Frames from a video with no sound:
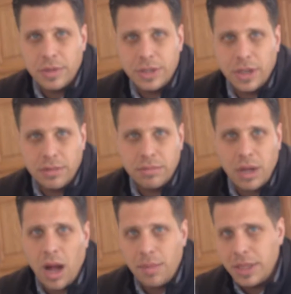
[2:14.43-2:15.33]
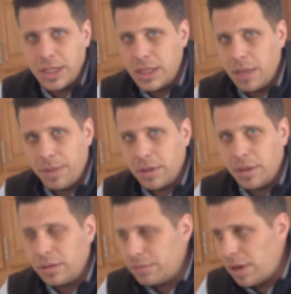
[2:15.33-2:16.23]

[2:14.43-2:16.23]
which are common and typical,